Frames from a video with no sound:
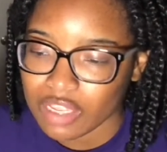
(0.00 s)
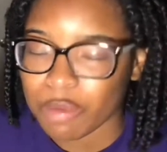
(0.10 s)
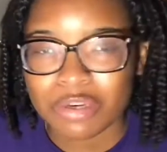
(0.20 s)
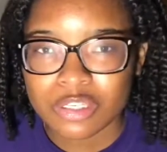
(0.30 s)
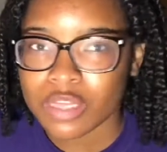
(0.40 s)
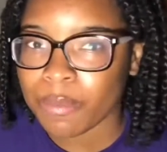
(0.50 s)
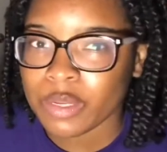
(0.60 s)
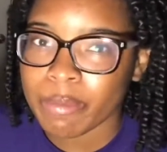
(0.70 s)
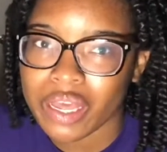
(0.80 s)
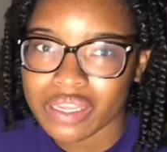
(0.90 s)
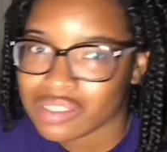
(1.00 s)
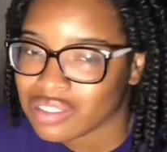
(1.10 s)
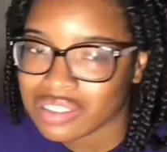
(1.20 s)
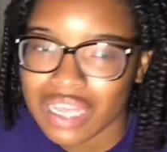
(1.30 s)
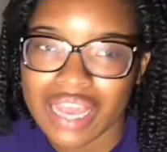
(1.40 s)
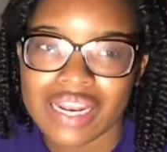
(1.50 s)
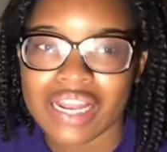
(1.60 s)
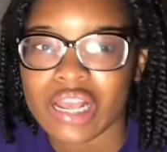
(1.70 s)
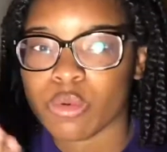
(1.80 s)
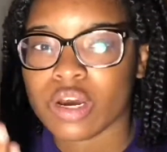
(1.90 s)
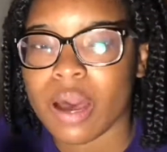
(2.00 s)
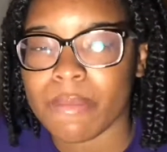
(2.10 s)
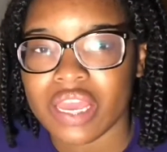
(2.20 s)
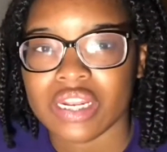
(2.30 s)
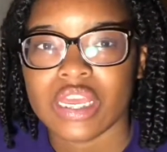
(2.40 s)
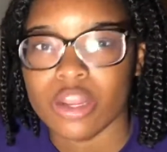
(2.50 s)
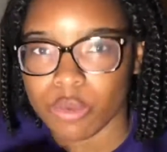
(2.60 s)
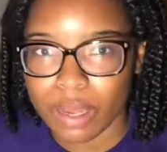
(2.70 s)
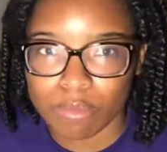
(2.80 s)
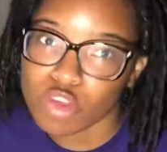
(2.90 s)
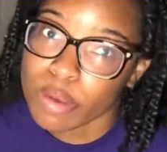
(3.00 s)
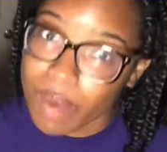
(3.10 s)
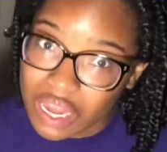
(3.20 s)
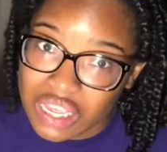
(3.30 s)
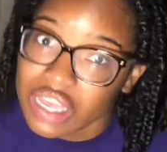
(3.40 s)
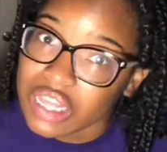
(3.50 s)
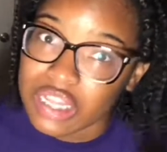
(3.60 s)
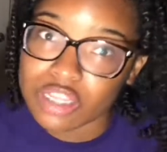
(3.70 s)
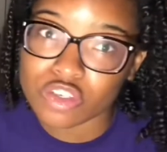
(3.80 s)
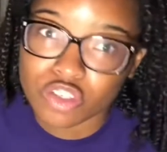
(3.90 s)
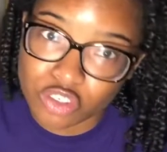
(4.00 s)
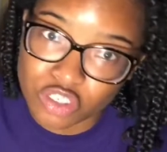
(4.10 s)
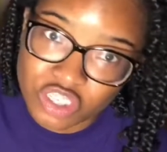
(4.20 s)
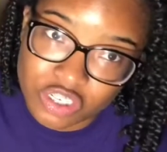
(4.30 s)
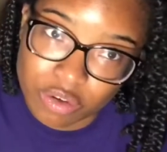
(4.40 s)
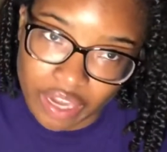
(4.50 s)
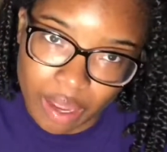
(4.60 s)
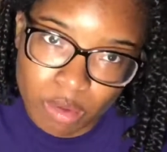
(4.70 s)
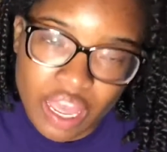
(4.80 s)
press a couple of buttons, and then it will come in, and it will come to your body, and then your sugar should go down.